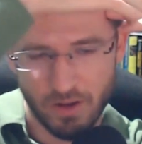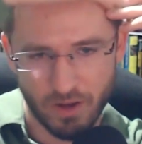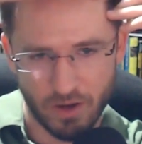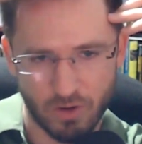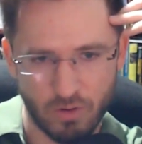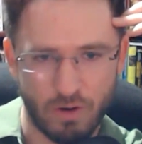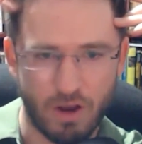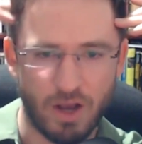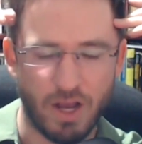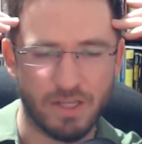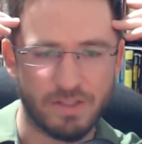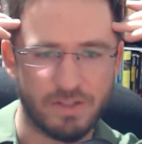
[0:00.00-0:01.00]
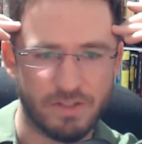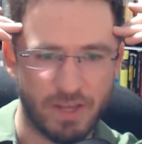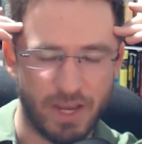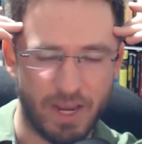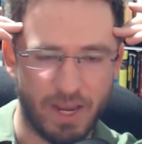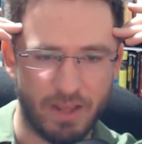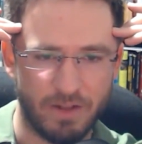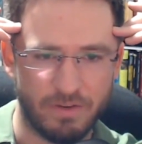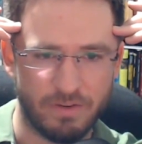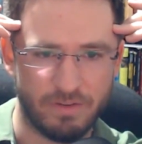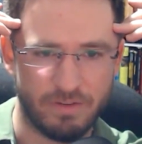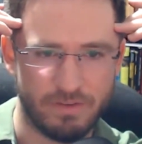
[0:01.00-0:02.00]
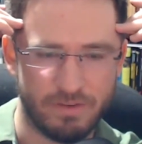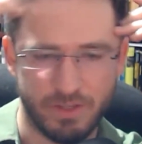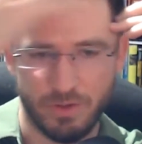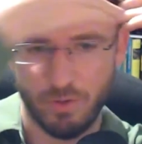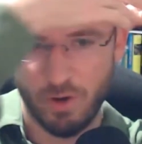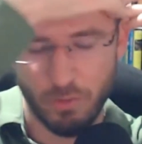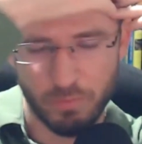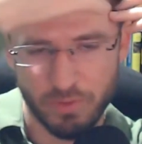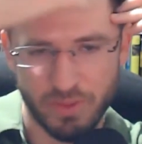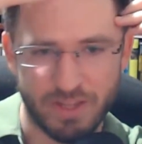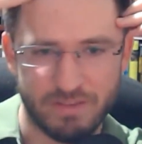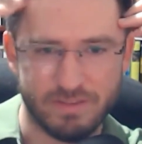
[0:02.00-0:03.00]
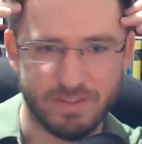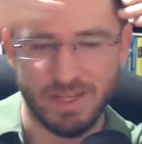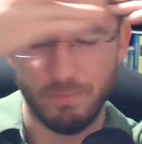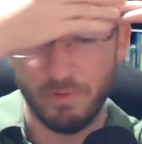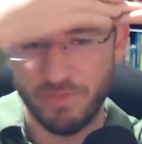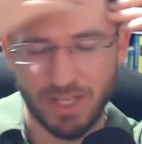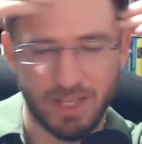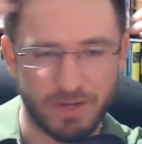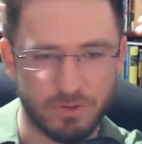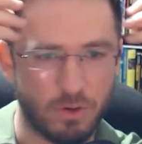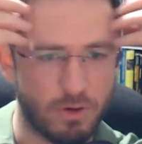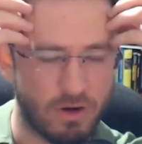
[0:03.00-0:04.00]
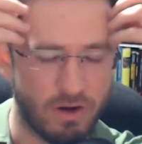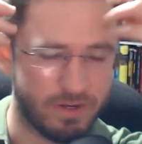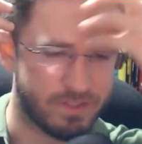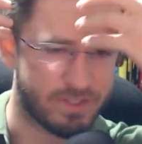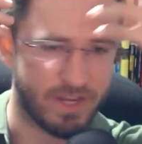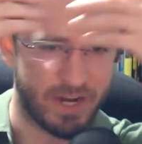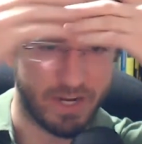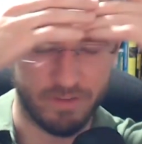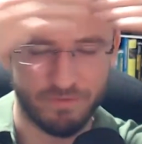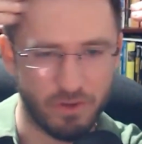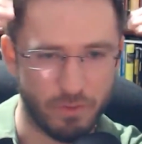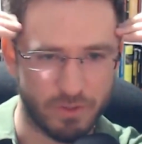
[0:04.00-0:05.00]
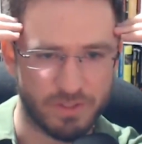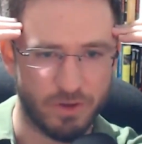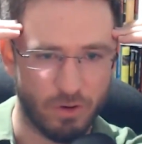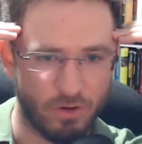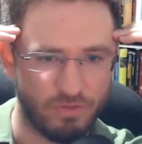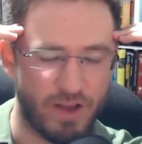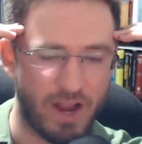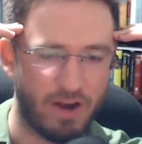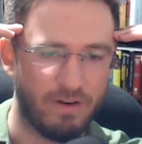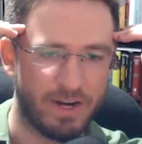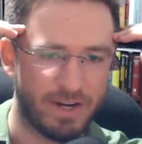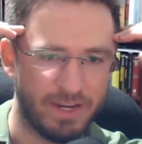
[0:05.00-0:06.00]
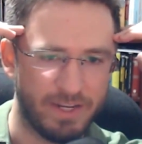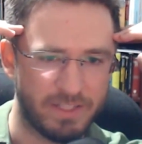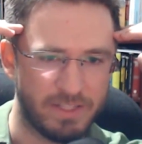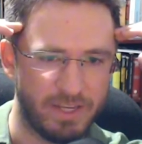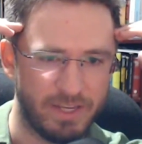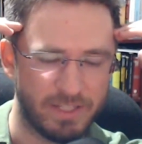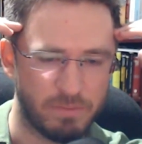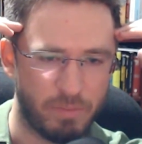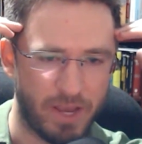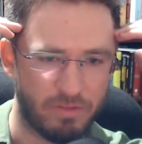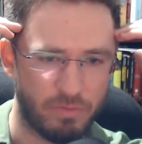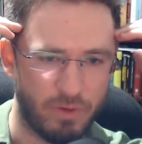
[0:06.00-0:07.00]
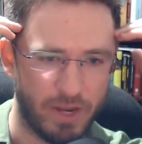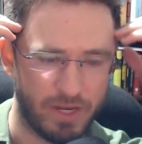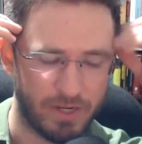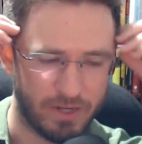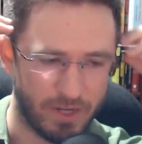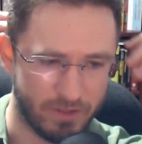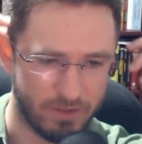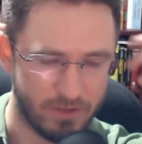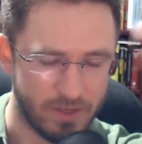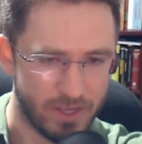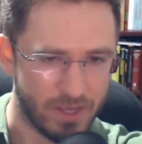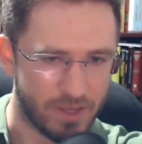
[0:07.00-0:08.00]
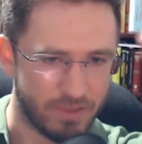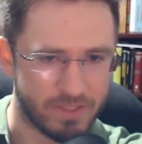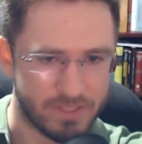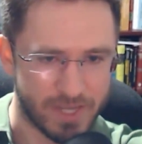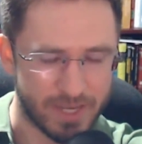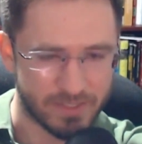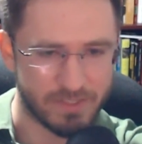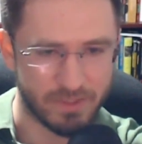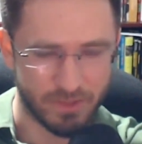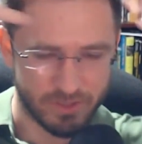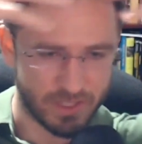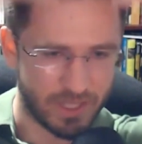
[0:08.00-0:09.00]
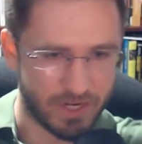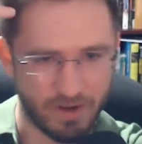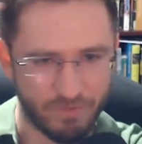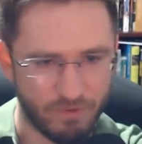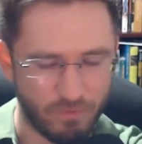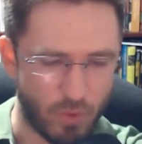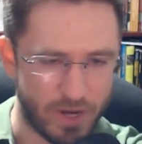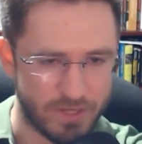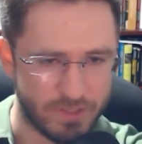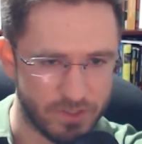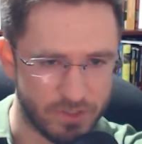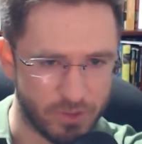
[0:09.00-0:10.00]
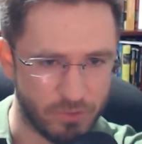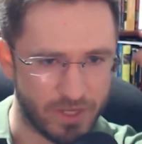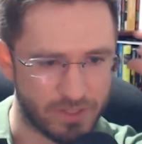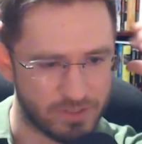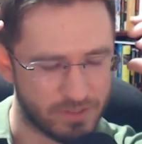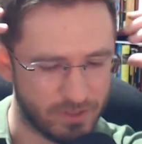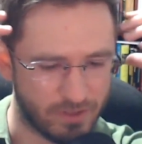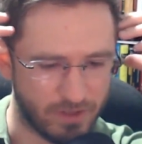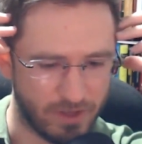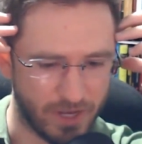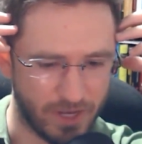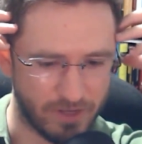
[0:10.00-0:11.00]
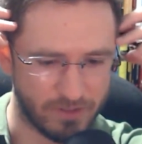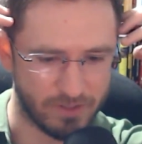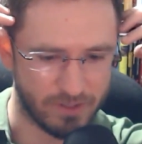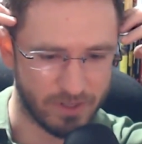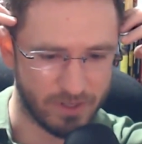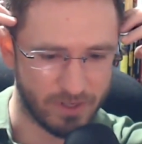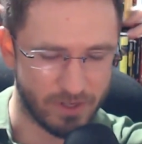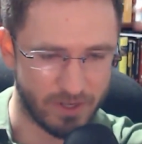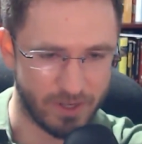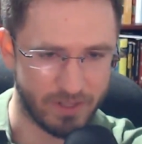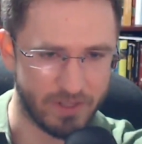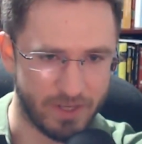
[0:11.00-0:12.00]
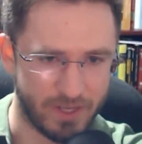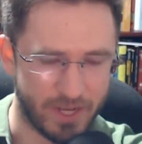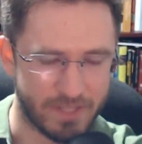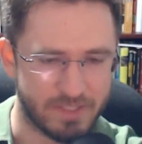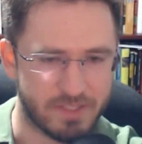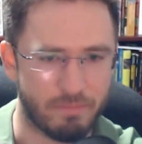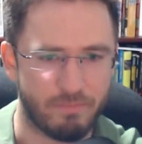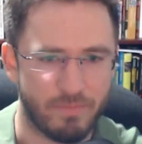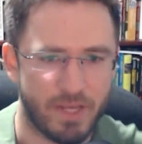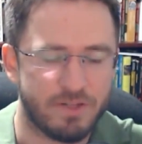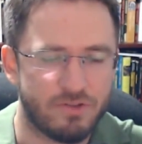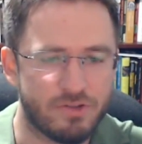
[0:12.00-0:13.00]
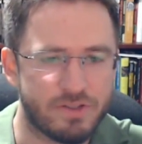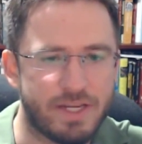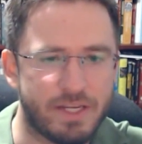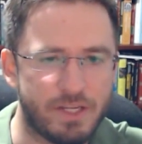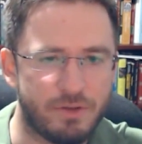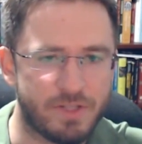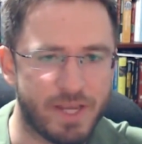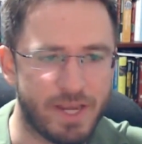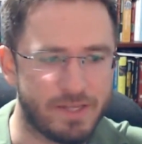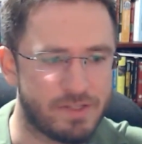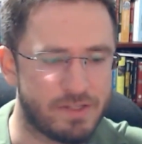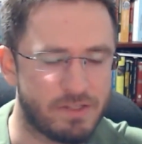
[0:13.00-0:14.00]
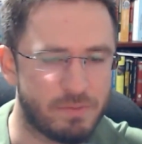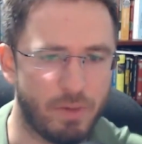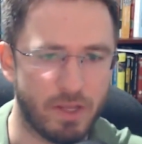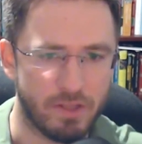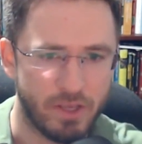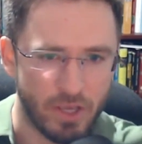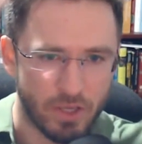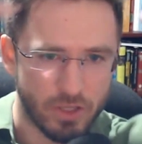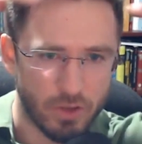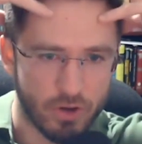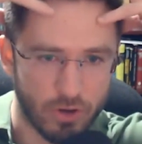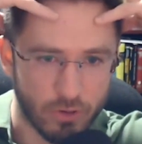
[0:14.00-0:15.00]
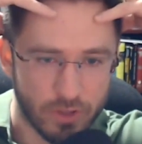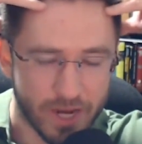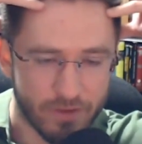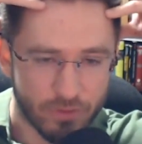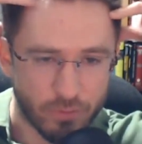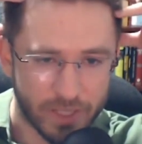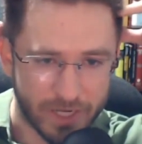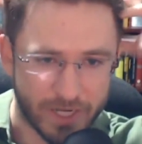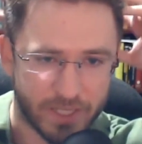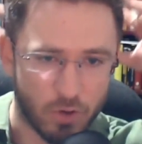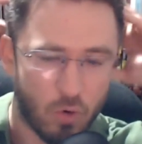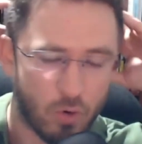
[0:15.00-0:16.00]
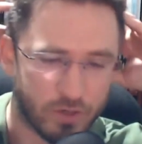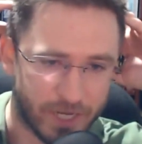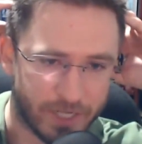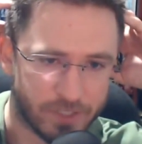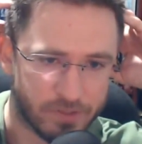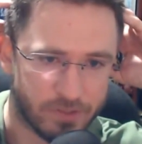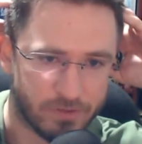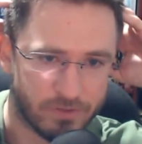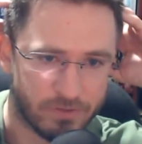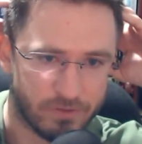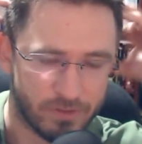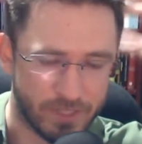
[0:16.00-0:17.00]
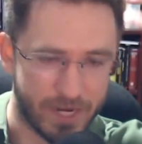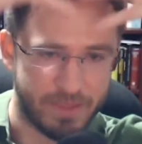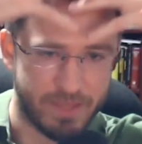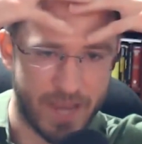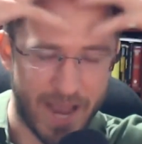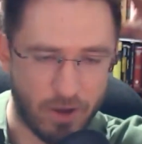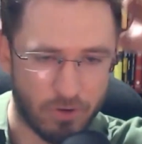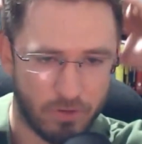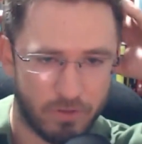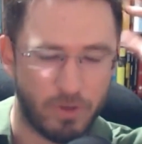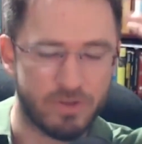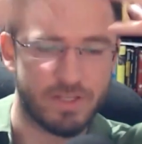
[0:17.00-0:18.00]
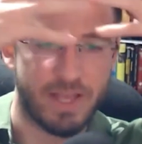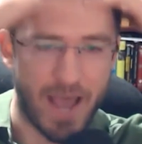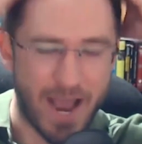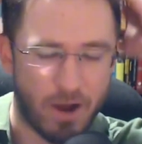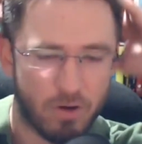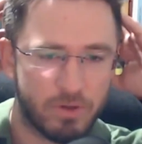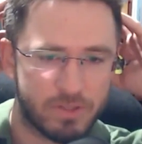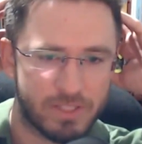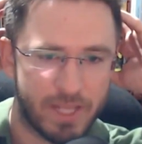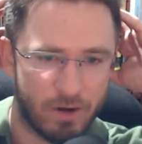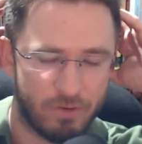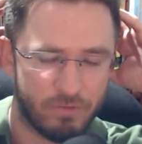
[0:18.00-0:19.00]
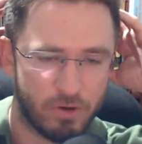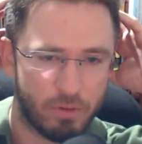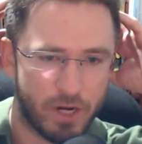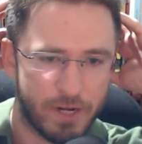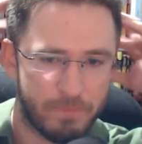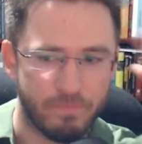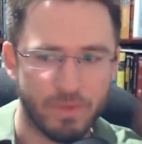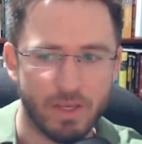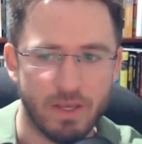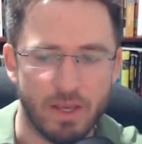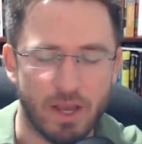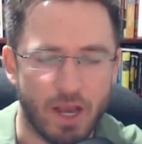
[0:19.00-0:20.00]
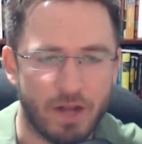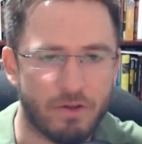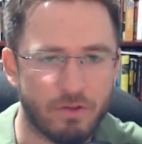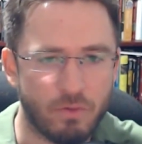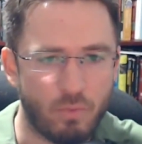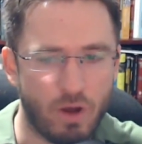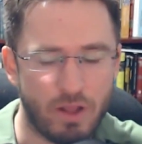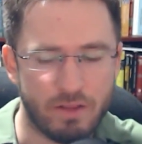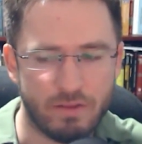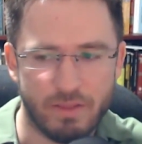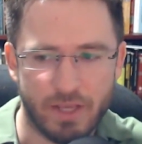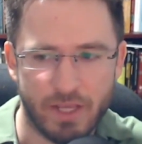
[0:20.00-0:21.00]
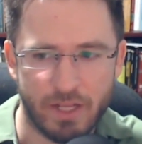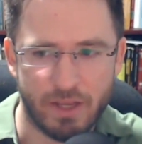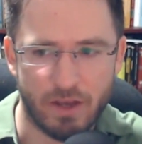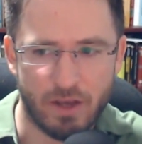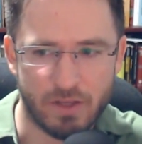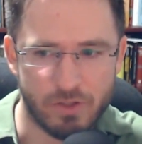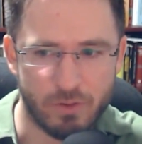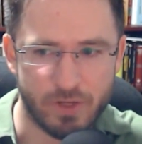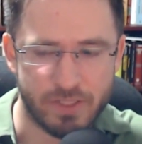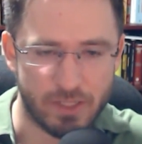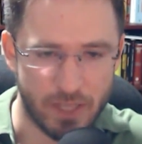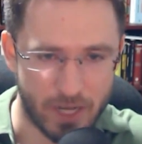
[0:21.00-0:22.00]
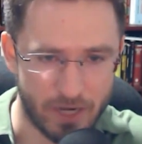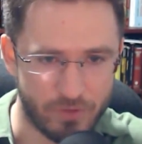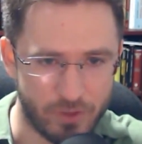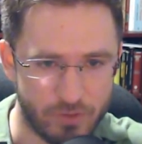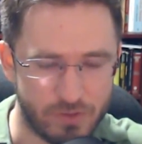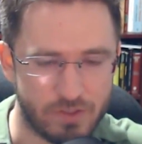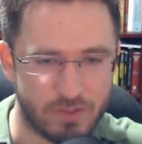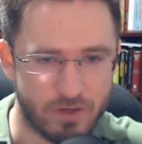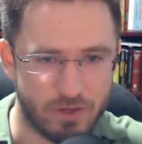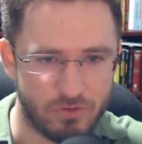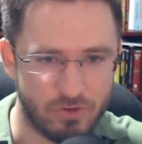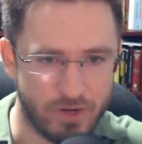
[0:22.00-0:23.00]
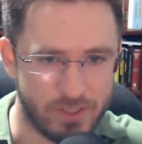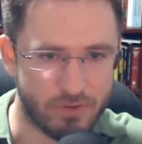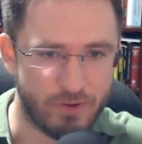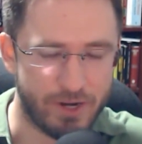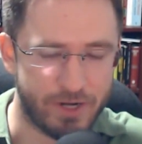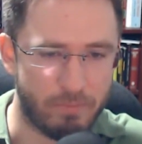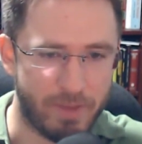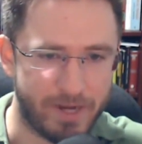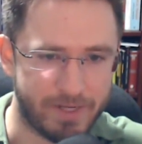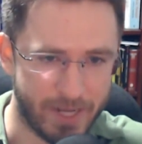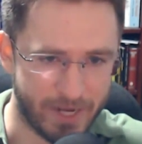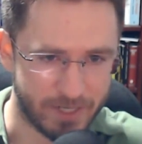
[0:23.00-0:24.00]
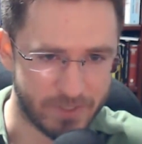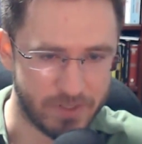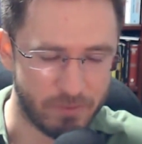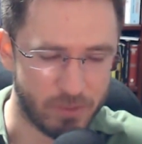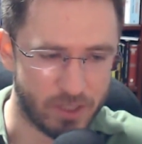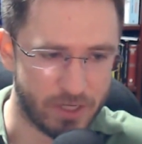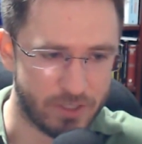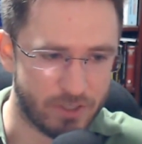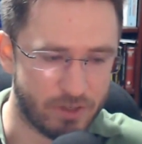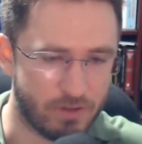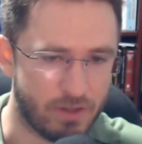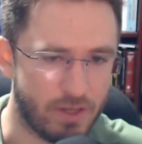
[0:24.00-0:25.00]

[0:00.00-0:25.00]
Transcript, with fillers: across, and you hope that some of that electrical current is going to influence neural firing in its in its pathway. And this has there's a lot of different ways to do this, and and it it has some interesting use cases, but you can only ever really get the cortex, the the outer the most outermost layer of your brain. Another one that also gets a lot of use is called transcranial magnetic stimulation.